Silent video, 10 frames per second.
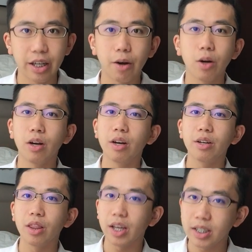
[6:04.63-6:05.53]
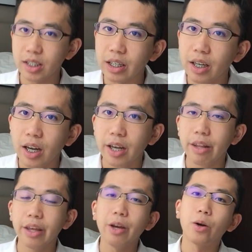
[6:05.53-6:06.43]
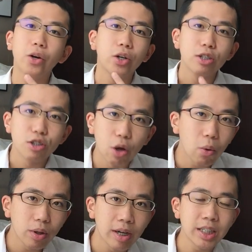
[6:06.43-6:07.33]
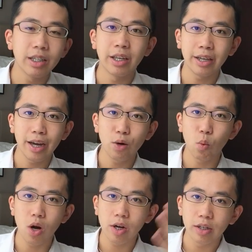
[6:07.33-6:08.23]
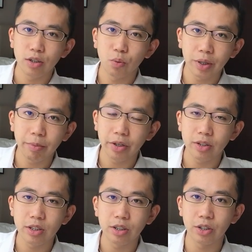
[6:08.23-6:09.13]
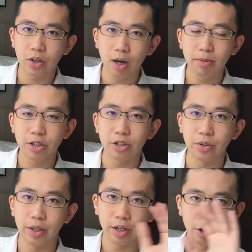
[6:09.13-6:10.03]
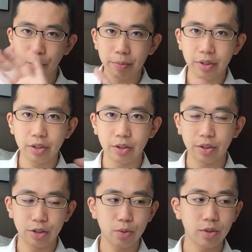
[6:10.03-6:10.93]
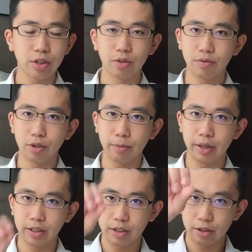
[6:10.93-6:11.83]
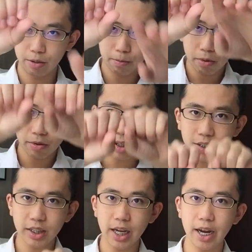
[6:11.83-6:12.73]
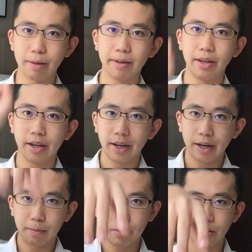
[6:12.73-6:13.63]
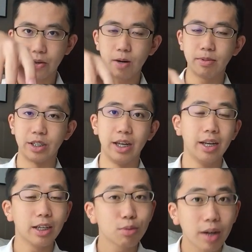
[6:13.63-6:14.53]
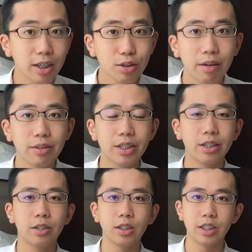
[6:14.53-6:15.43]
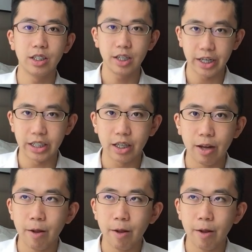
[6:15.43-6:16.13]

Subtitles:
They're lazy. They are so lazy they can't walk 20 meters to the garbage chute, open the door to the room, and just pull down the tap and put the garbage in. That's what I do every single night.